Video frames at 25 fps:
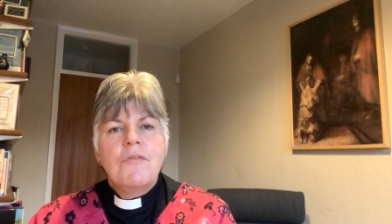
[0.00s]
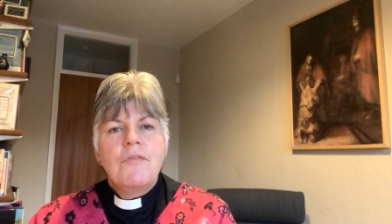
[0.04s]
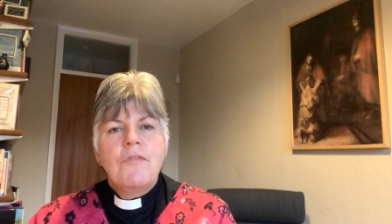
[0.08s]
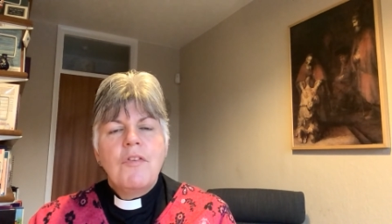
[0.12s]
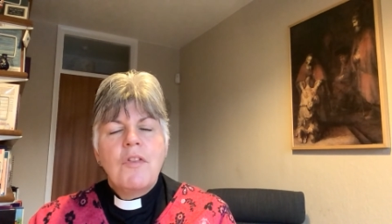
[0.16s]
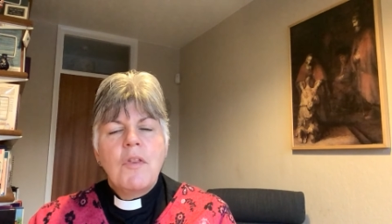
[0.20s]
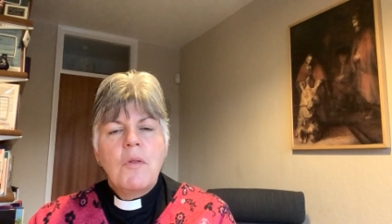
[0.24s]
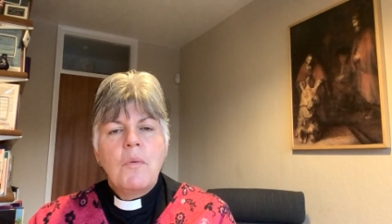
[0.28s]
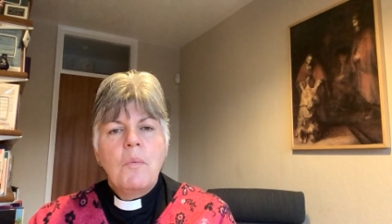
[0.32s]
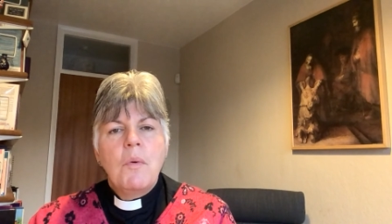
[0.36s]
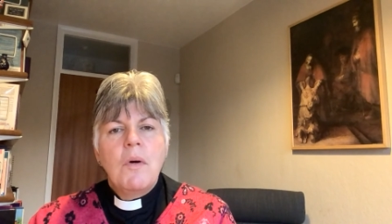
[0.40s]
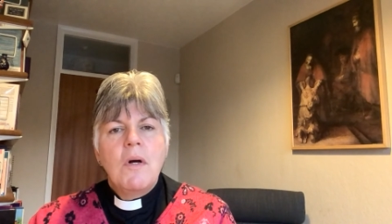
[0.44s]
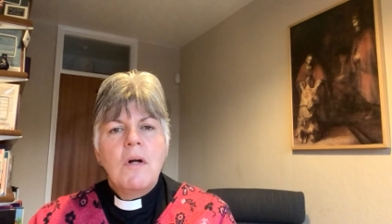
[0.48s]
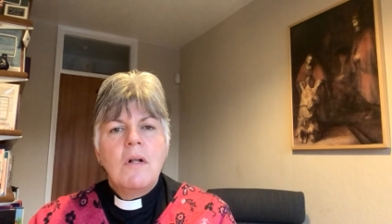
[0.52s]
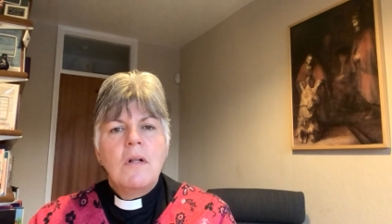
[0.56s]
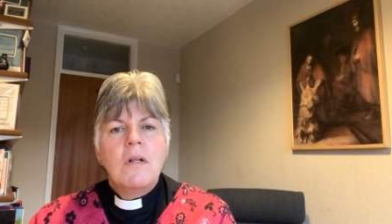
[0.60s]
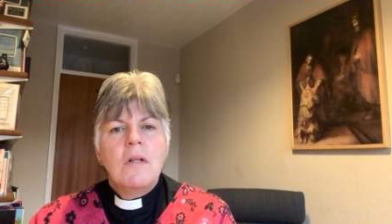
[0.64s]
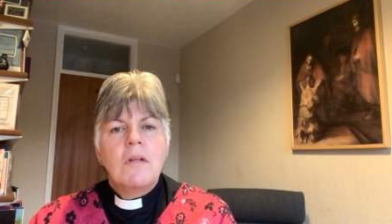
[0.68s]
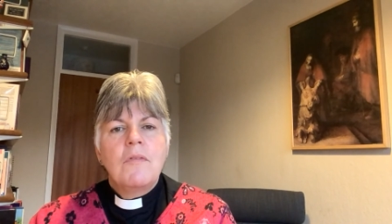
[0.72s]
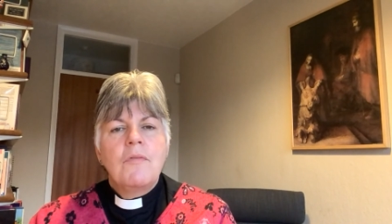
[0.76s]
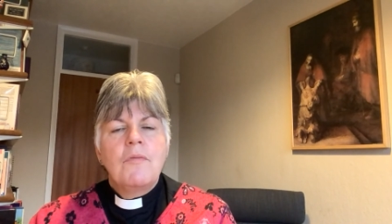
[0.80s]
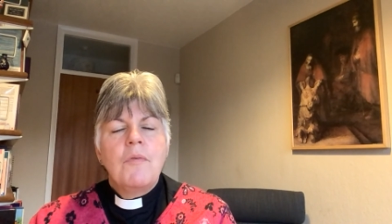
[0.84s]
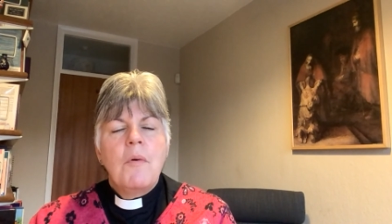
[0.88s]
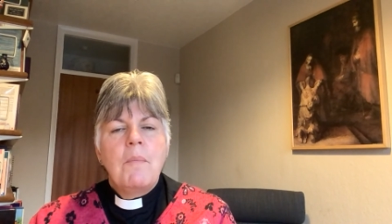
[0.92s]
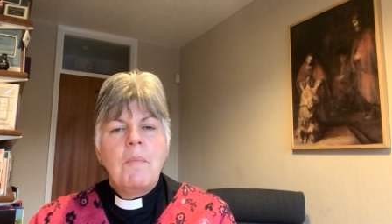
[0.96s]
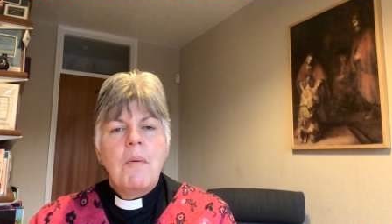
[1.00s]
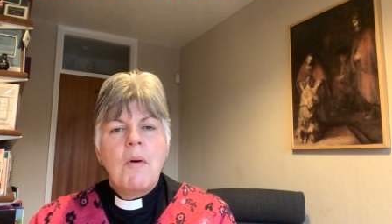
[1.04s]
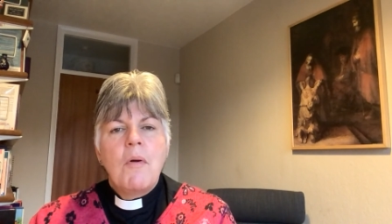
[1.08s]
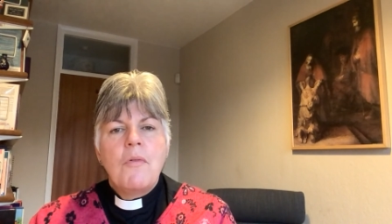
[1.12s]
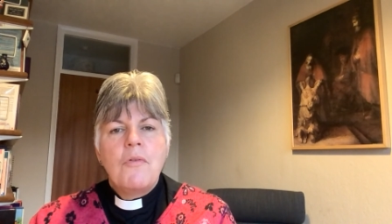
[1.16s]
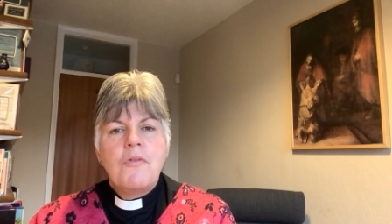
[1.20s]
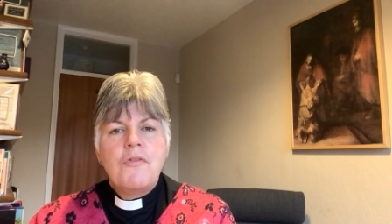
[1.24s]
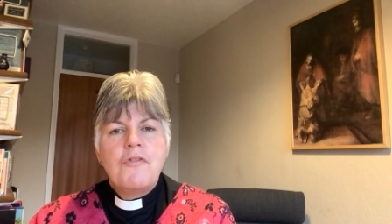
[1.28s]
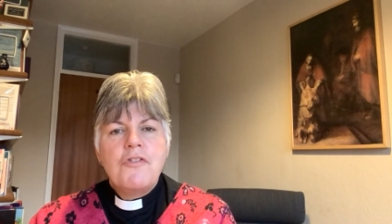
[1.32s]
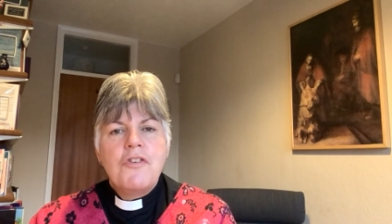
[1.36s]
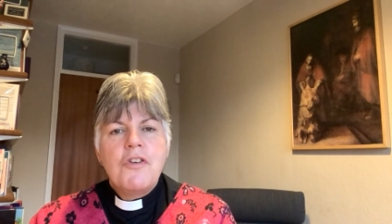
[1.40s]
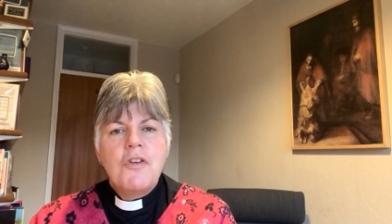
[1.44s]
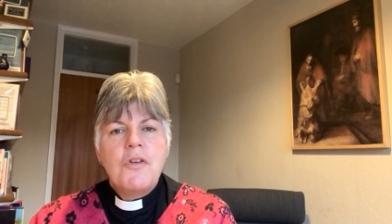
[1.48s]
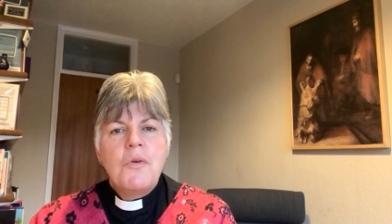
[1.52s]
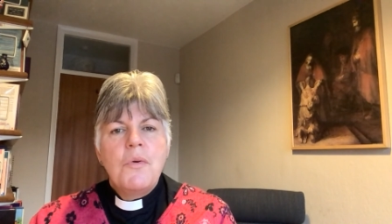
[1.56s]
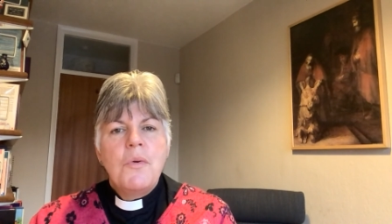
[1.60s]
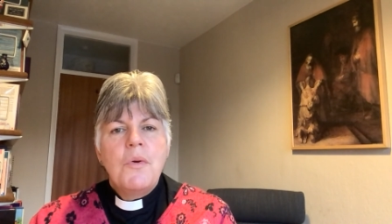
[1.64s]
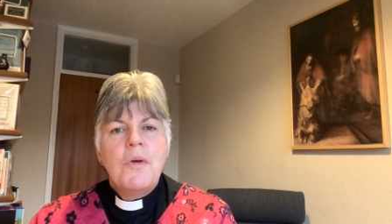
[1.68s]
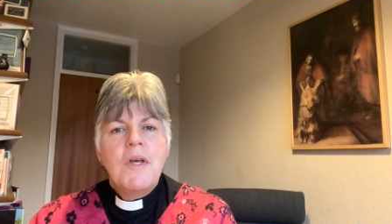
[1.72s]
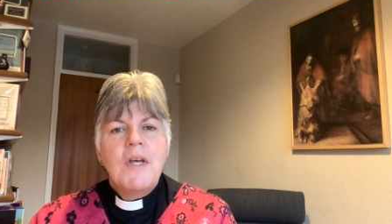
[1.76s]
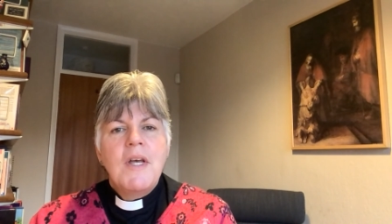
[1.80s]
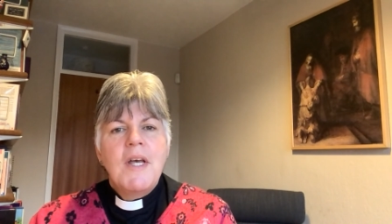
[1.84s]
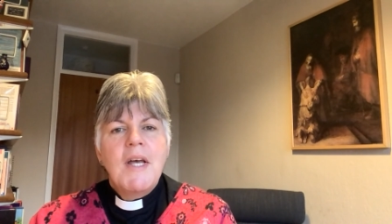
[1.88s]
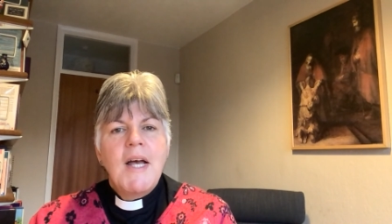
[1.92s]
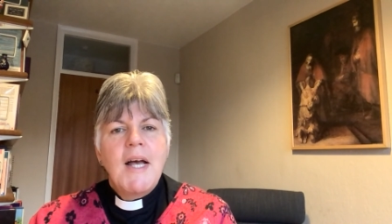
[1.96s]
for the world for both Jew
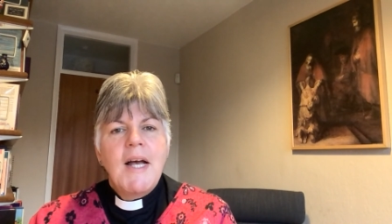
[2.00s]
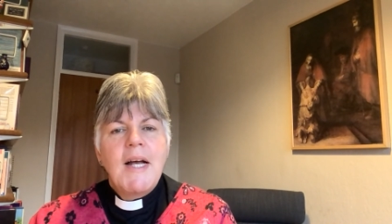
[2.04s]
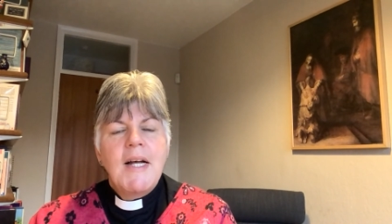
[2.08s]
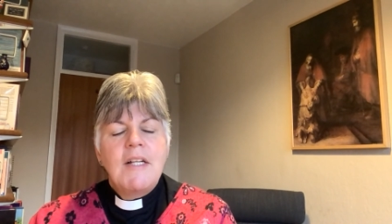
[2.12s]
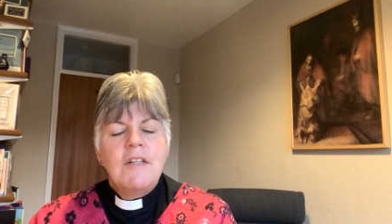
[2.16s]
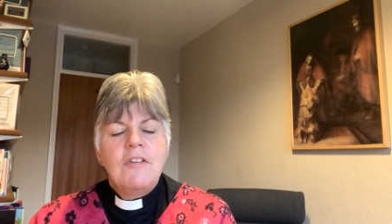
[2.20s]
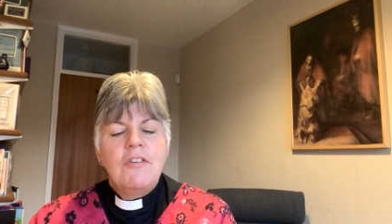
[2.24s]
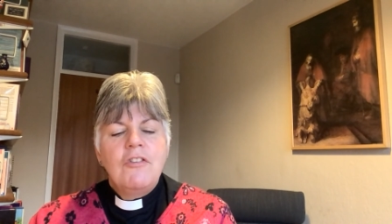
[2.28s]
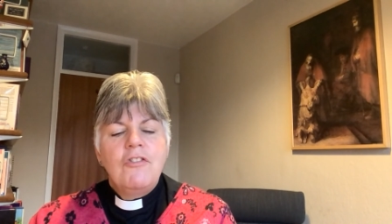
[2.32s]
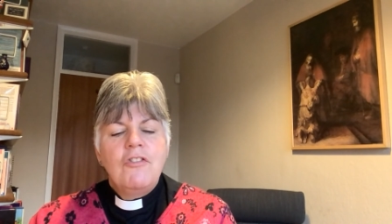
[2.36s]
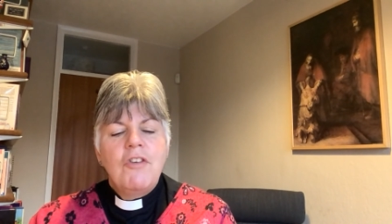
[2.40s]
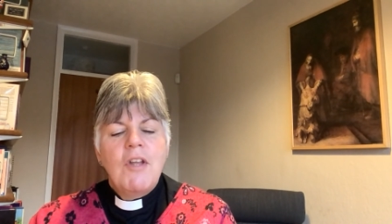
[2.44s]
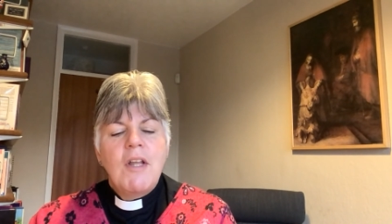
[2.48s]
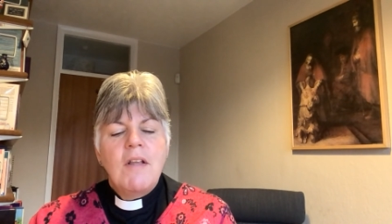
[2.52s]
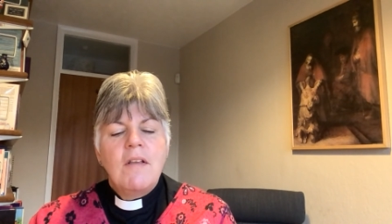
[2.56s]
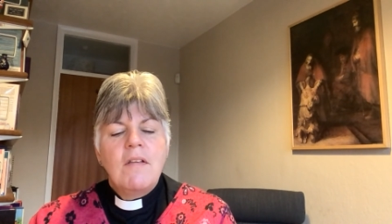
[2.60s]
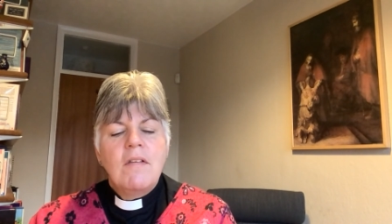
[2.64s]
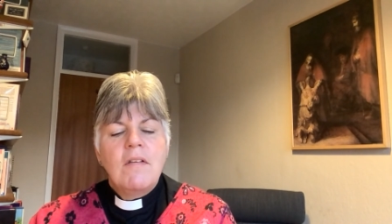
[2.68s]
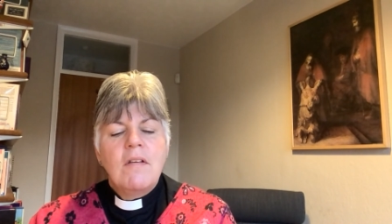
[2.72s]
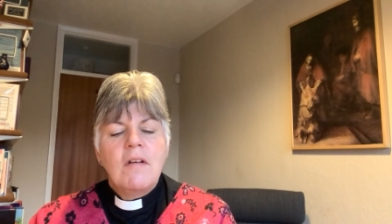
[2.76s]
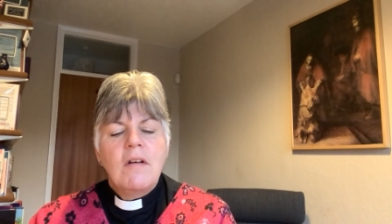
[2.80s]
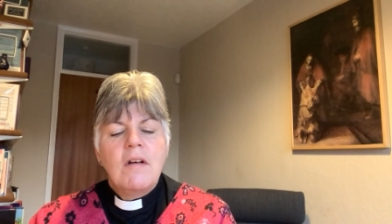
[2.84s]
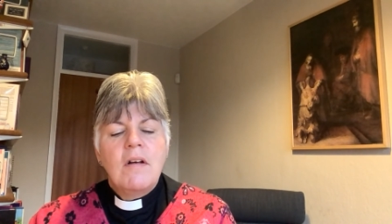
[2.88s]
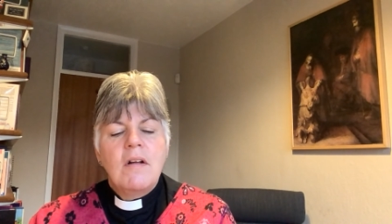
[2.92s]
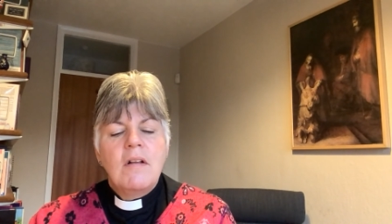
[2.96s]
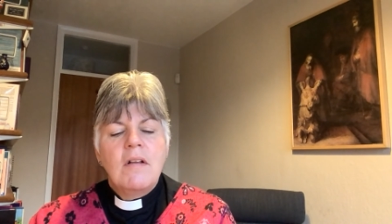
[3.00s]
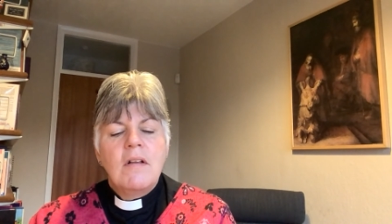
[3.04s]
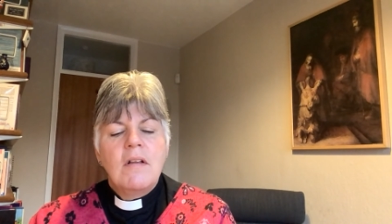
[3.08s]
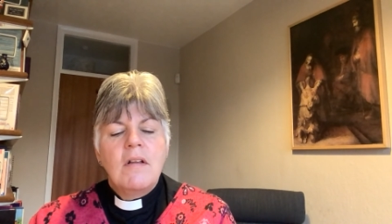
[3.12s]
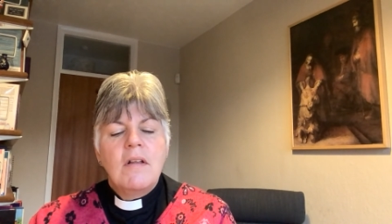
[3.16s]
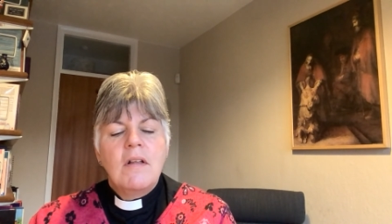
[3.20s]
and Gentile.